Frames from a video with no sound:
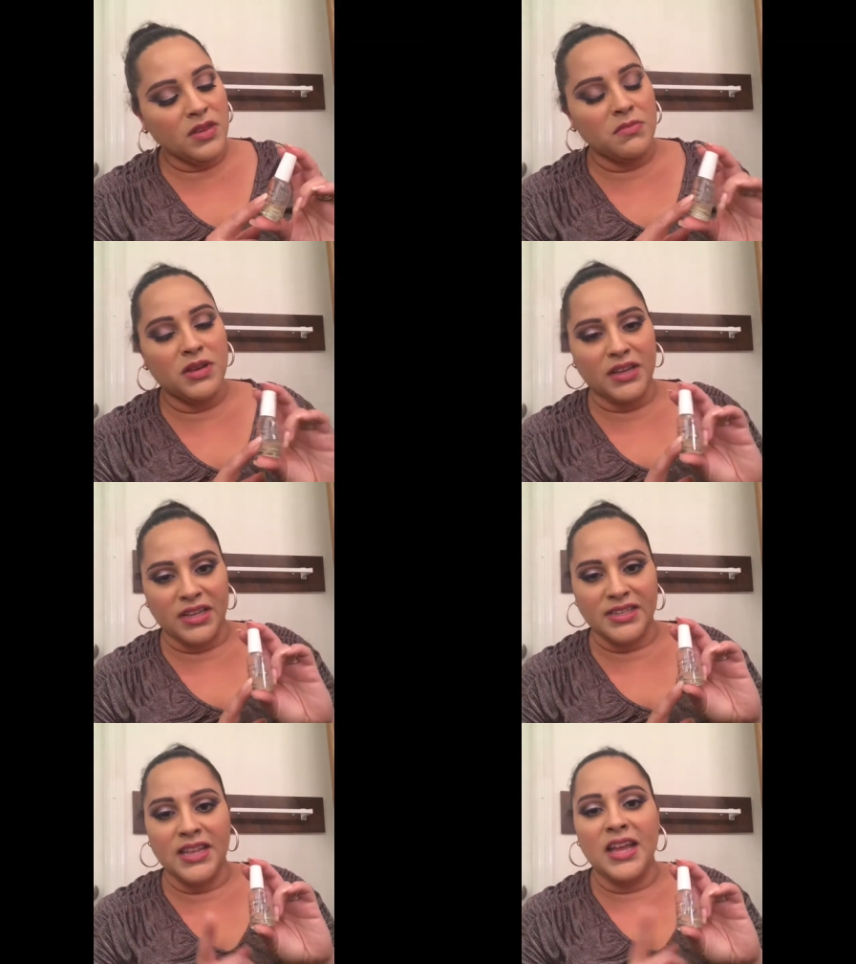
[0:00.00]
But
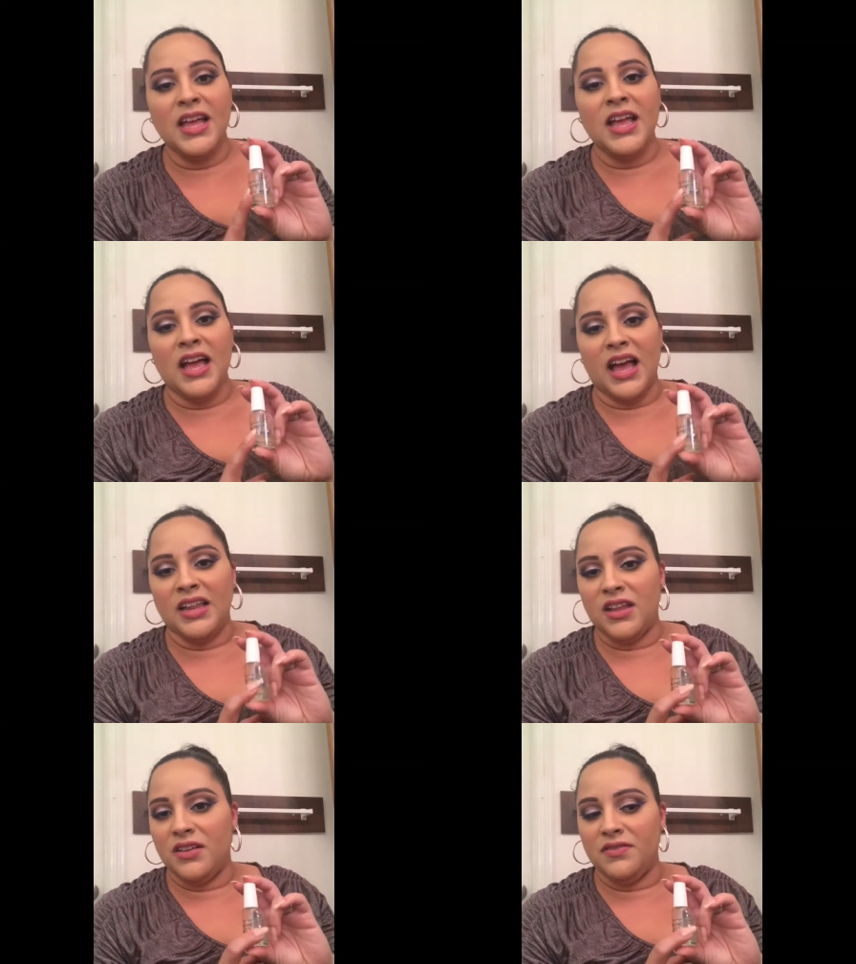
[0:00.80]
yes, I
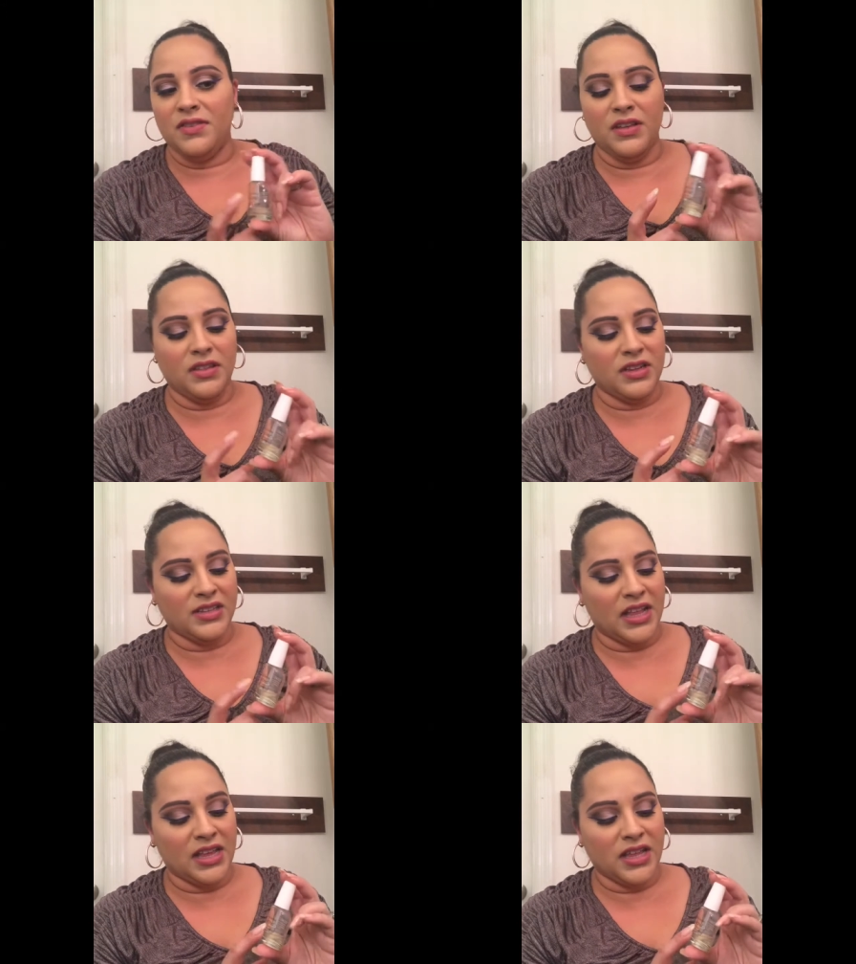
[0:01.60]
love the
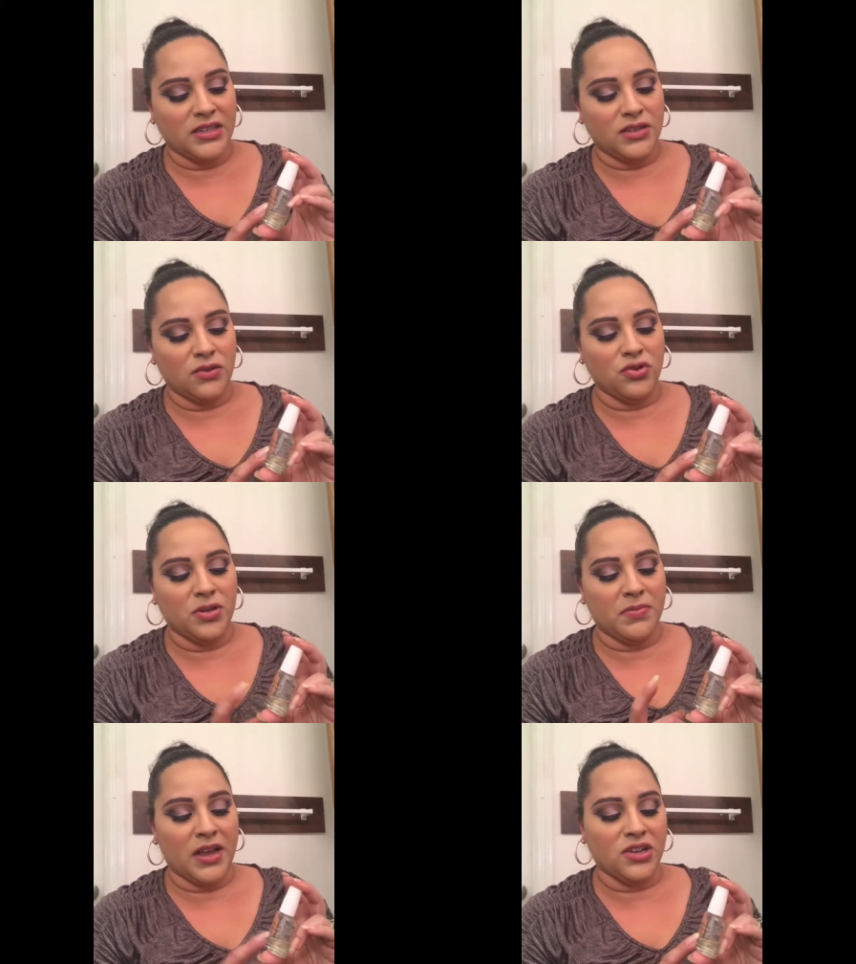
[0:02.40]
Sally Hansen No
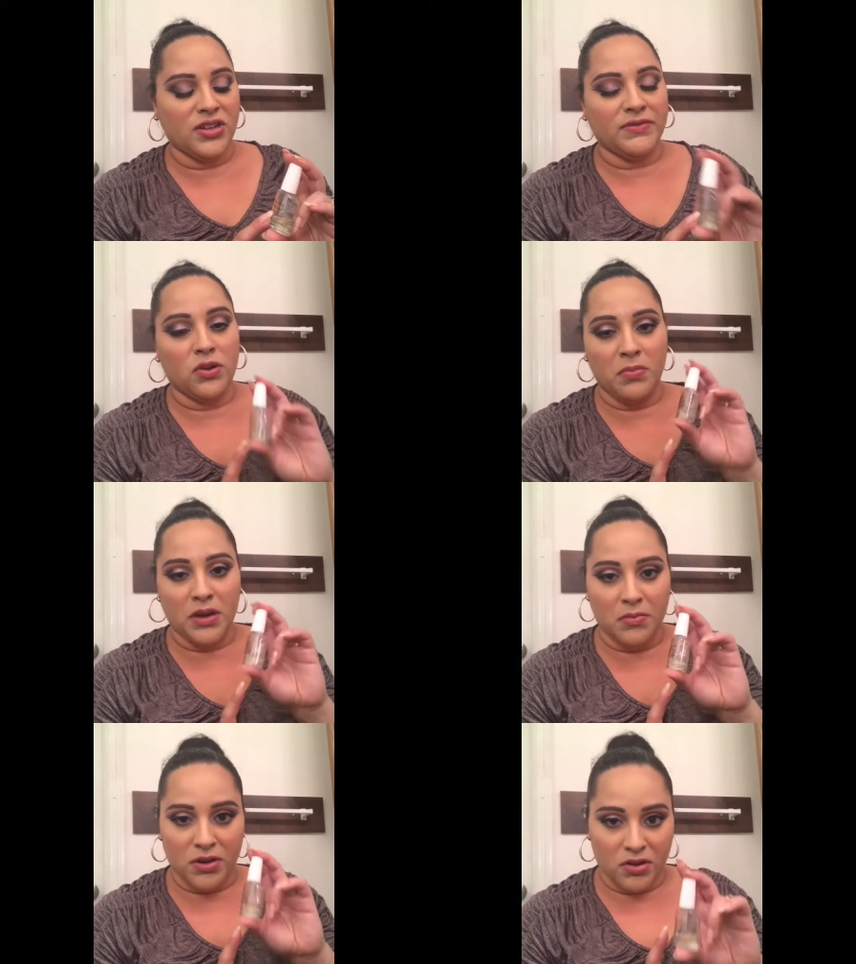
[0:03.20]
Chip. I actually have to go
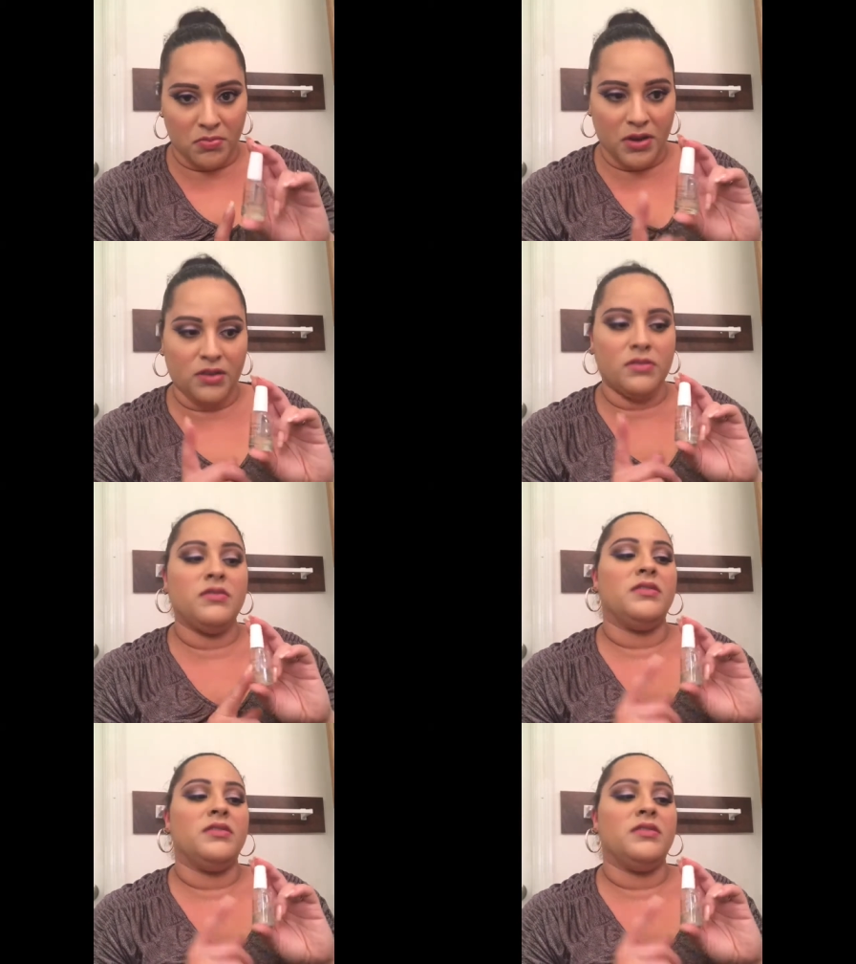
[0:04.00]
pick up another bottle.